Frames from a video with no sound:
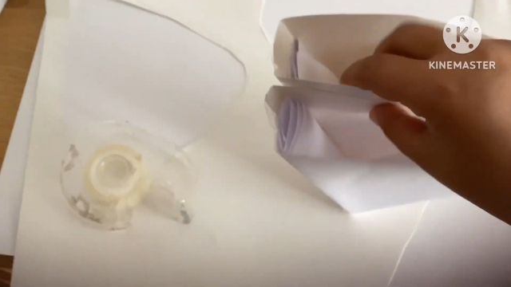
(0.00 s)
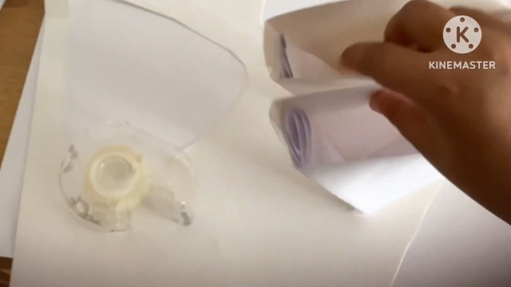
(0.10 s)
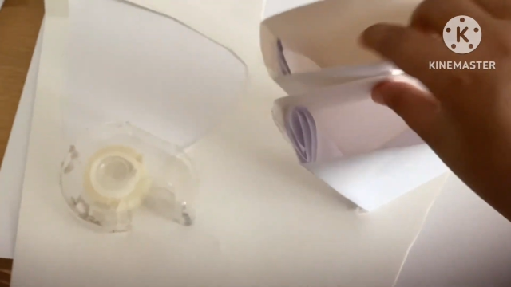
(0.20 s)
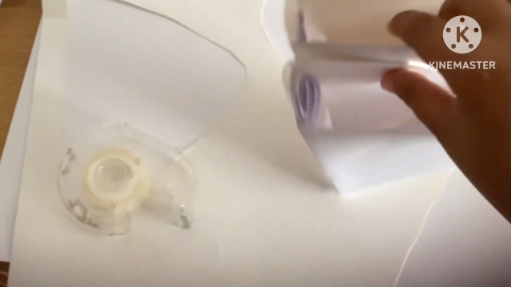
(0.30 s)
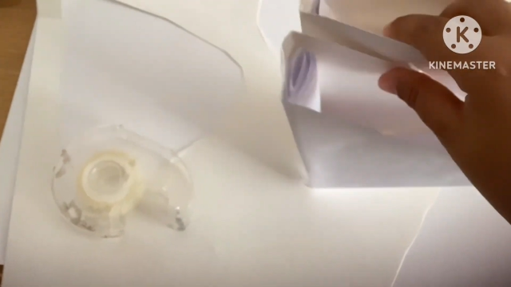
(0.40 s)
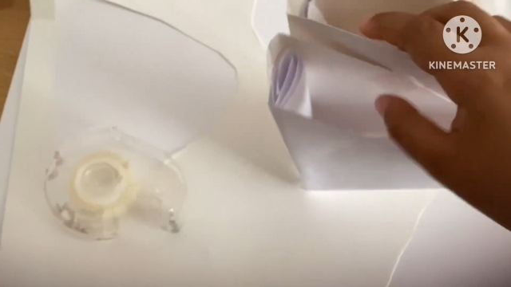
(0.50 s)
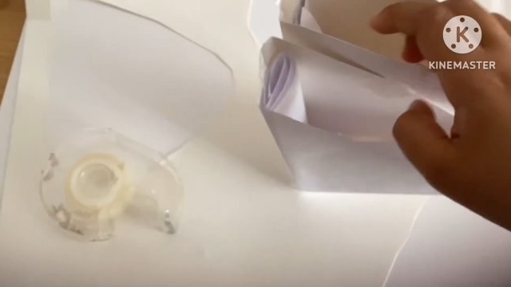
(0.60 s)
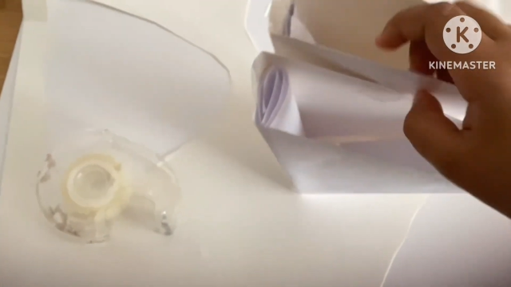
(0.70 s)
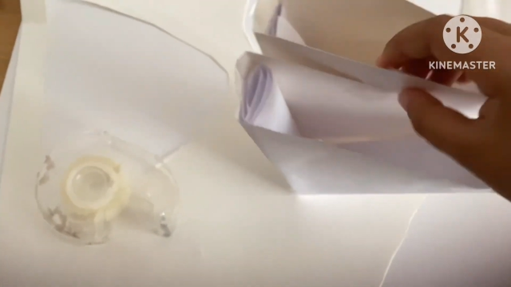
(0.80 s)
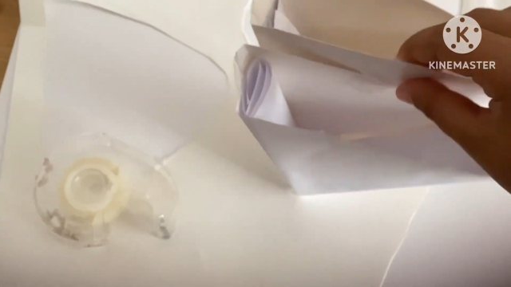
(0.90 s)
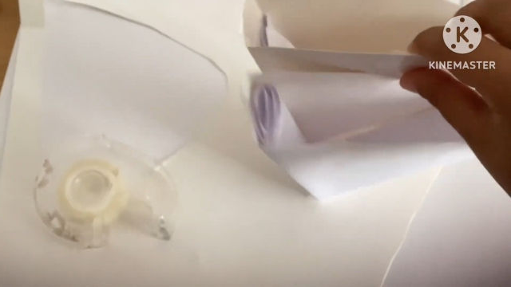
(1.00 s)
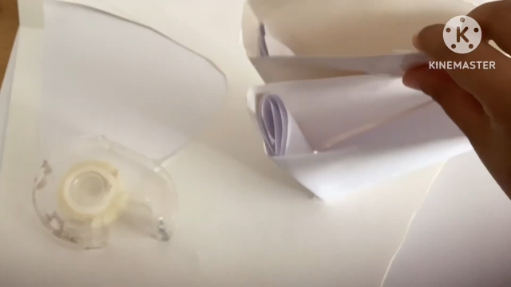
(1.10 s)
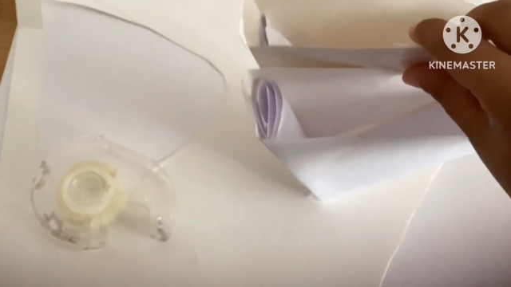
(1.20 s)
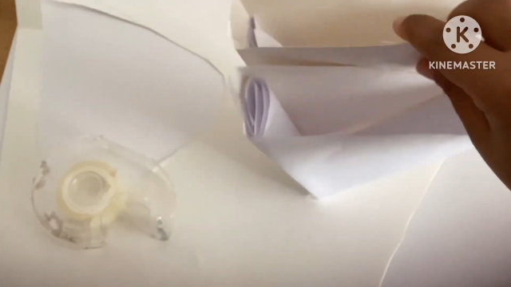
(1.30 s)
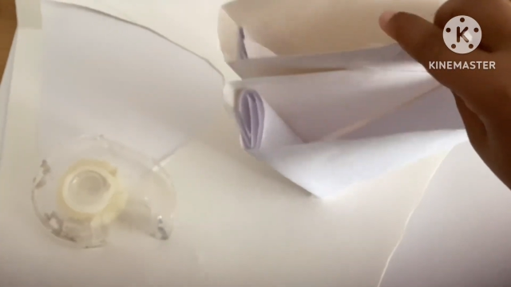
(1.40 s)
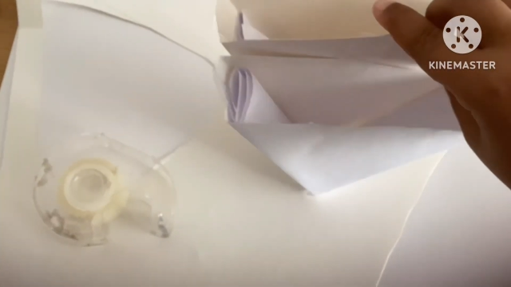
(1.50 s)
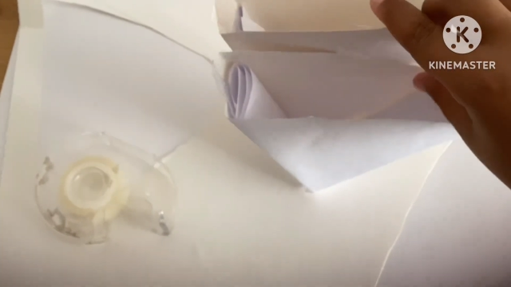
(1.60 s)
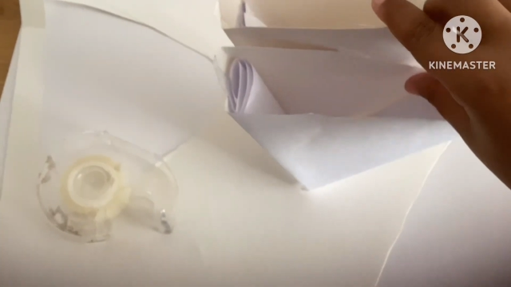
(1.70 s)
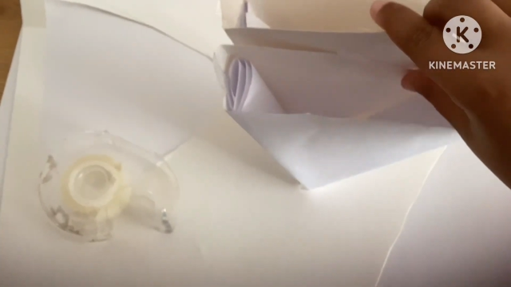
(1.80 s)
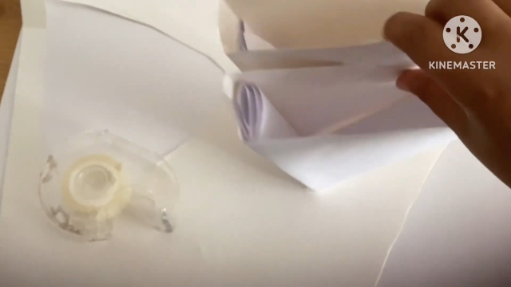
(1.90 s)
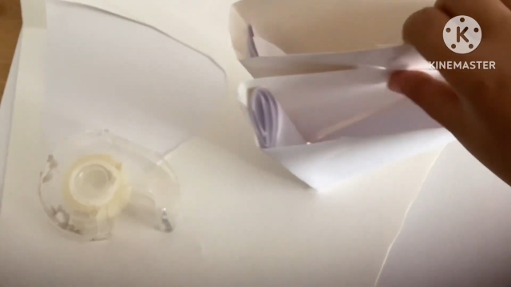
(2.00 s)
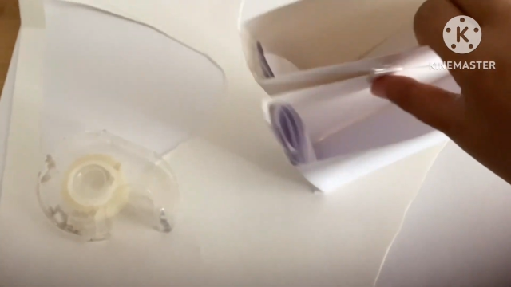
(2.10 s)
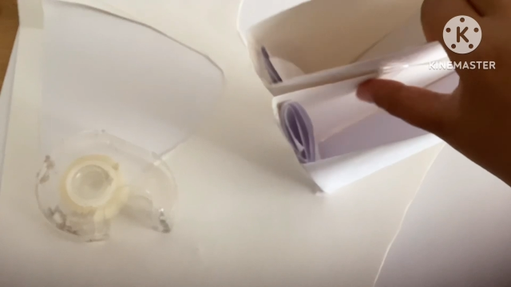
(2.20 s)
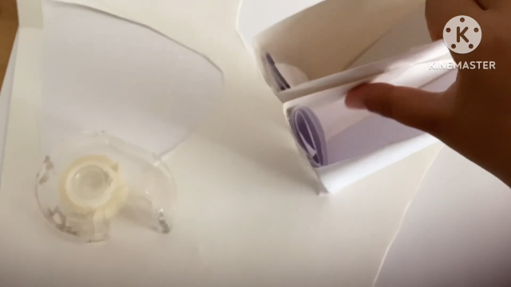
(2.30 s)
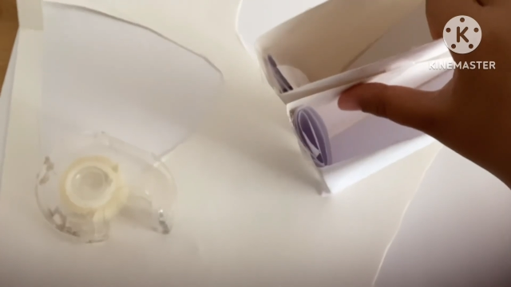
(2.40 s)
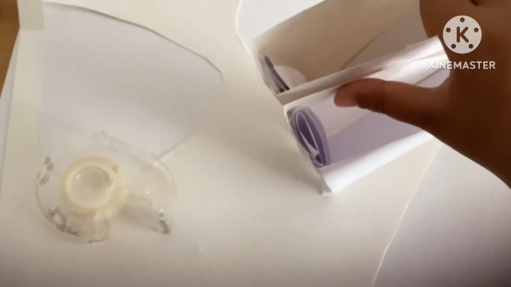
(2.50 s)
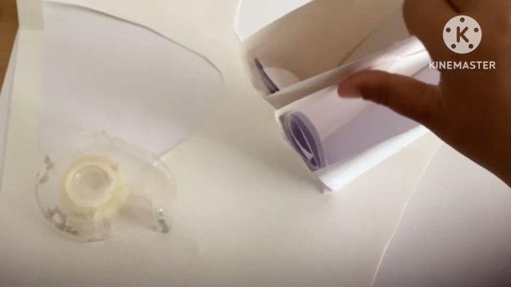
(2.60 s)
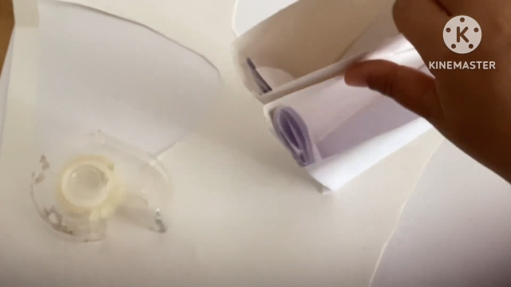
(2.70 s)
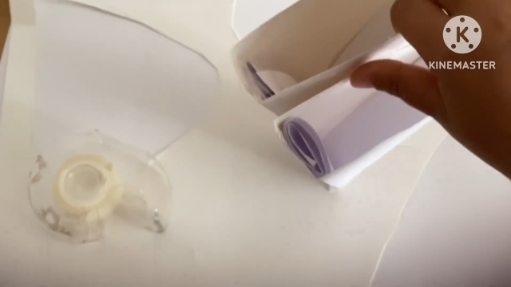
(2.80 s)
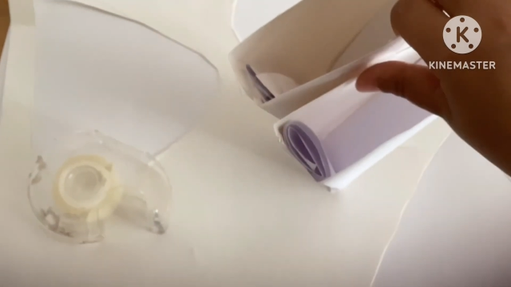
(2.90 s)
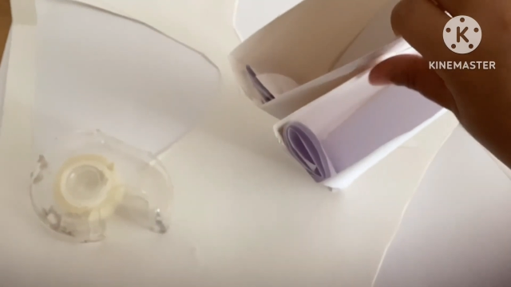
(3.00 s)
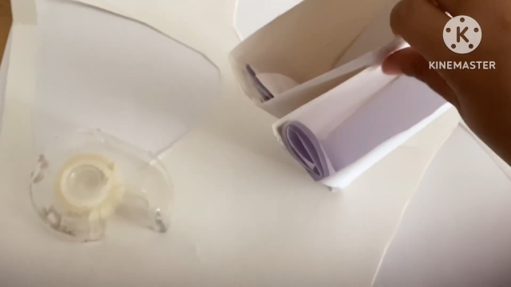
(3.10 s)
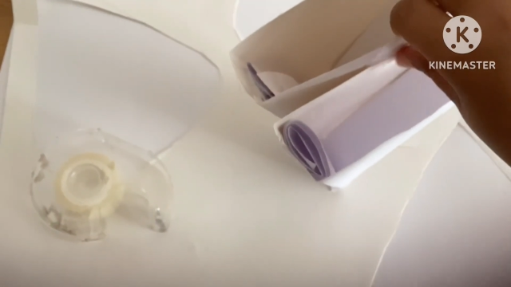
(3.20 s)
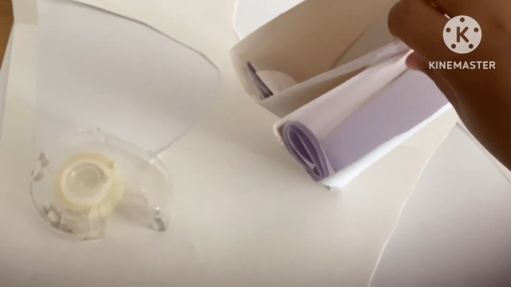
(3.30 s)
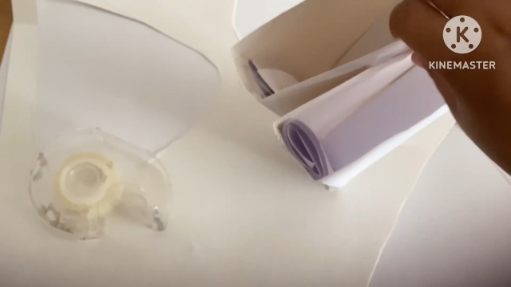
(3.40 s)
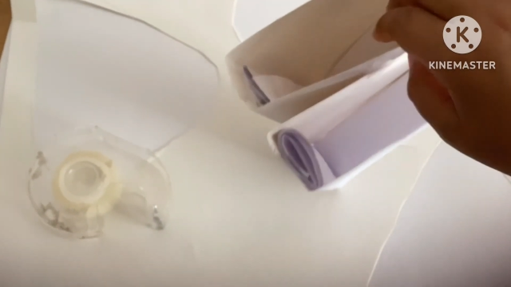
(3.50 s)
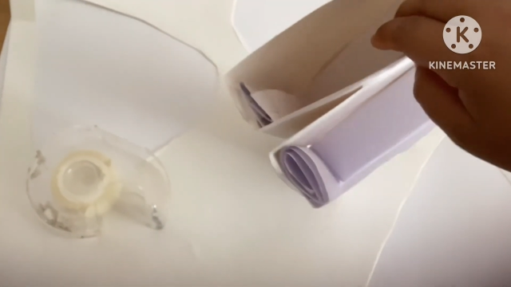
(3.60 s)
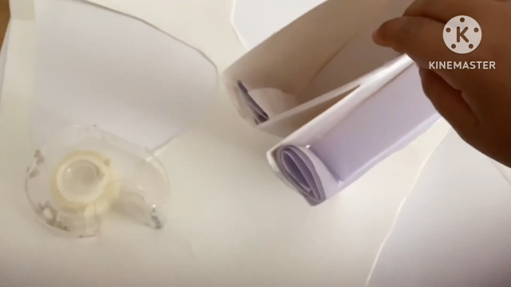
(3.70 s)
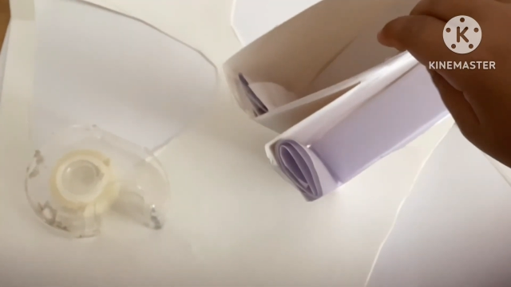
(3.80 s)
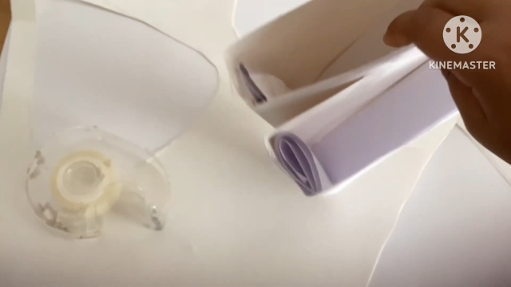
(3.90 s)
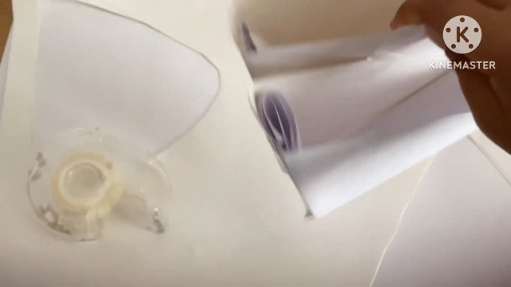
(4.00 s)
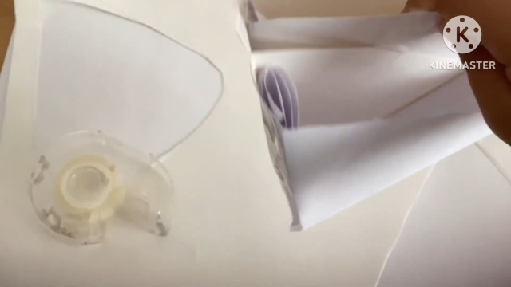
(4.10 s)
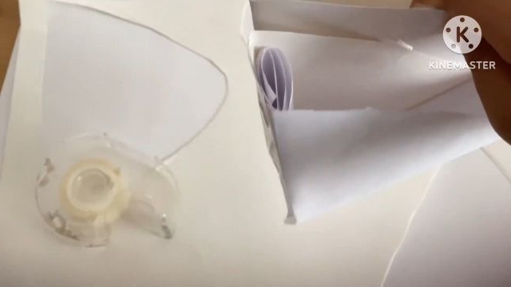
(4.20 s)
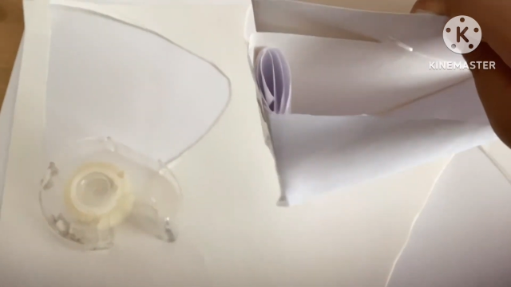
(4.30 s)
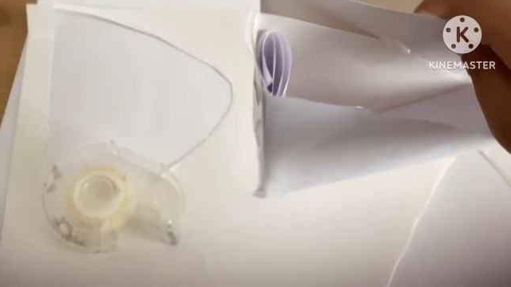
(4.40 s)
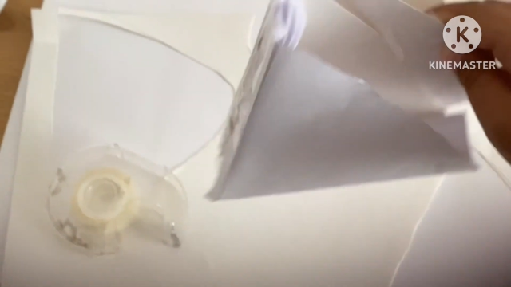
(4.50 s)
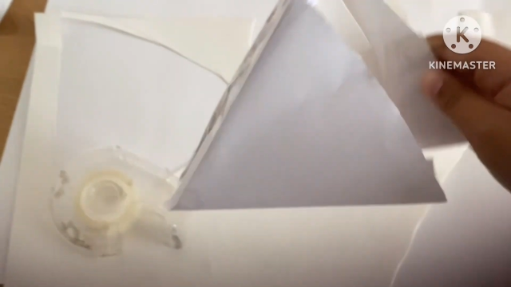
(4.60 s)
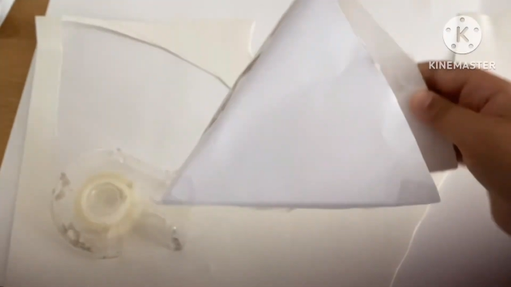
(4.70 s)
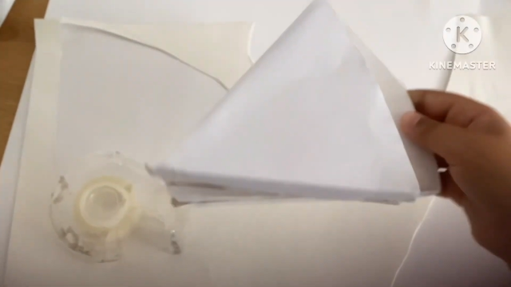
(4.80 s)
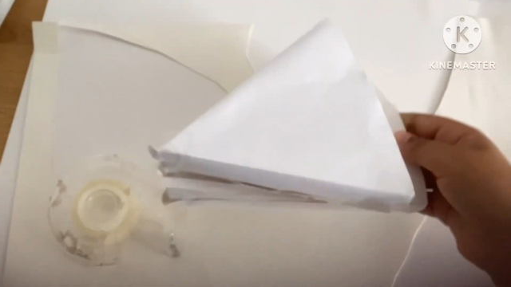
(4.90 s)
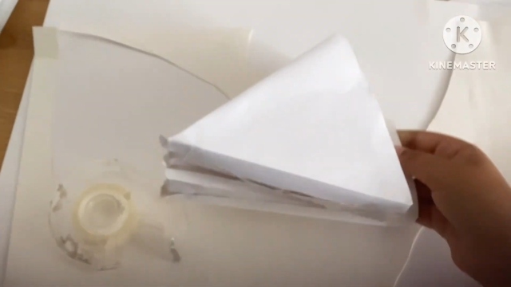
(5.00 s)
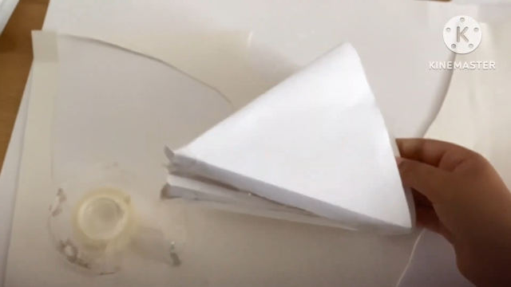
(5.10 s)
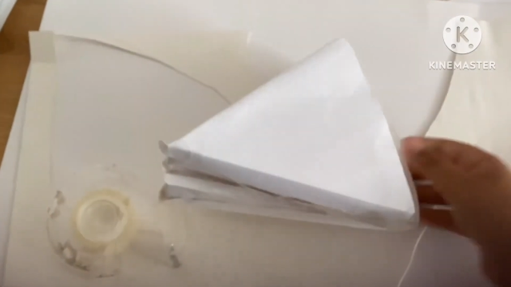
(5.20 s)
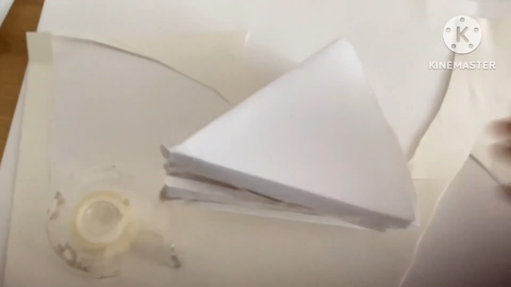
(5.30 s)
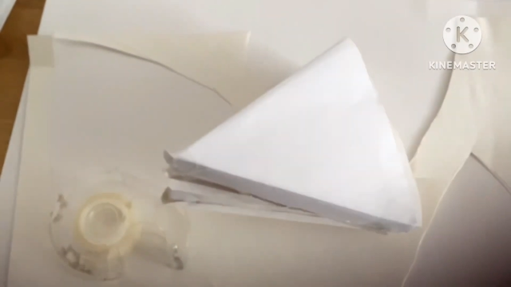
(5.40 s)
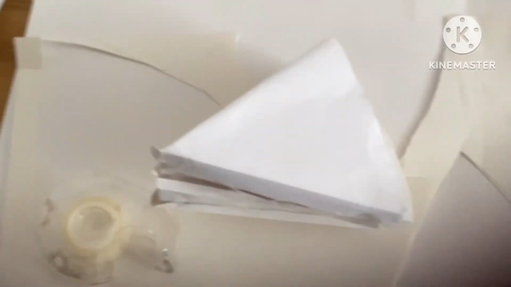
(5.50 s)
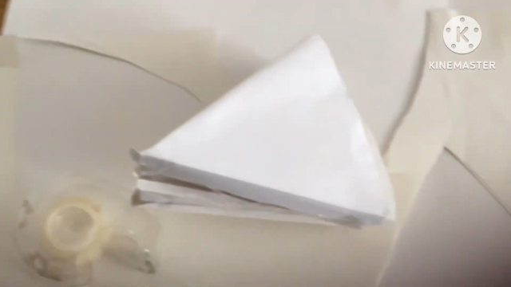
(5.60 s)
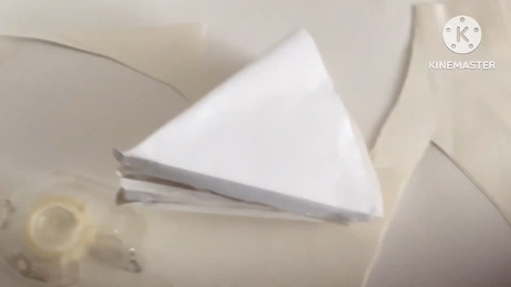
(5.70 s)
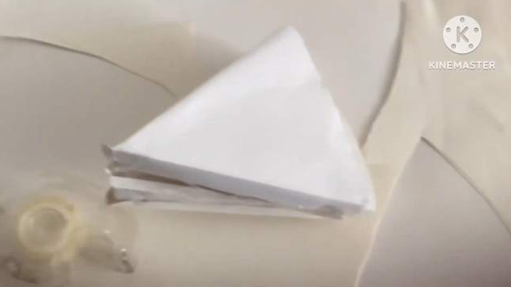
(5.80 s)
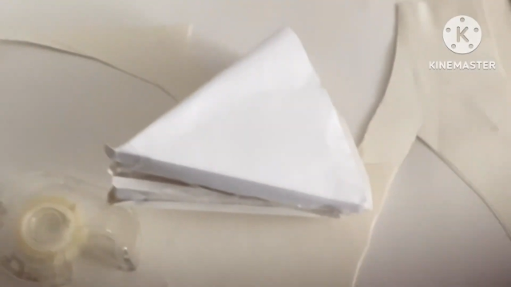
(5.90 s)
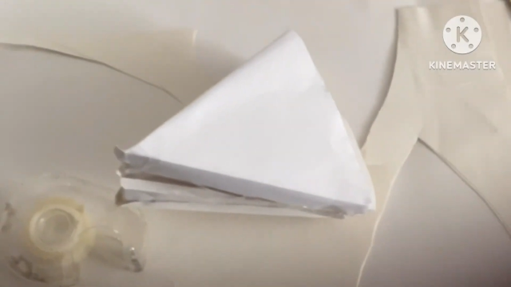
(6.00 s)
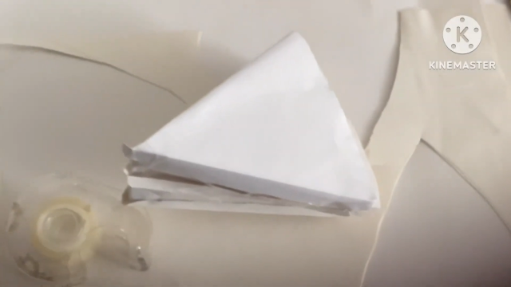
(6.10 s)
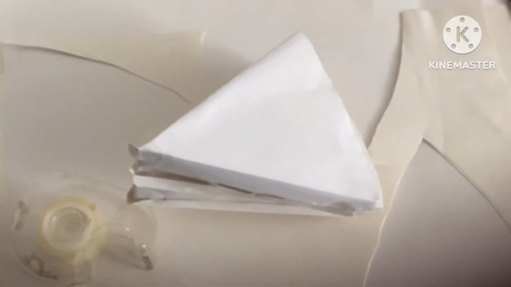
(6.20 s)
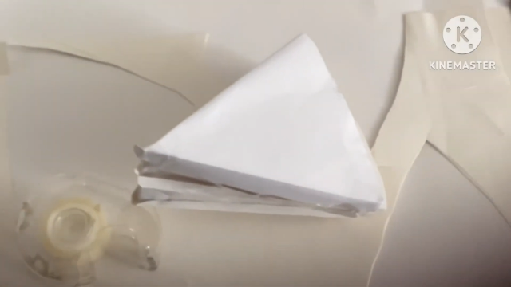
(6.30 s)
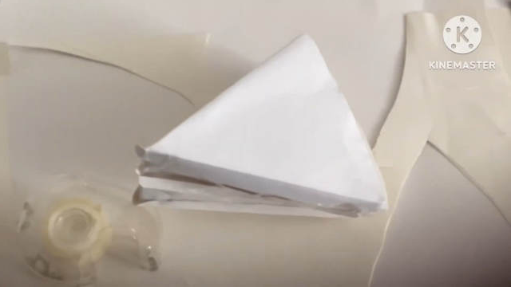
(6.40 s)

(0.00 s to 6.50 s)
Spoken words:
No face is visible, so there are no lips to read.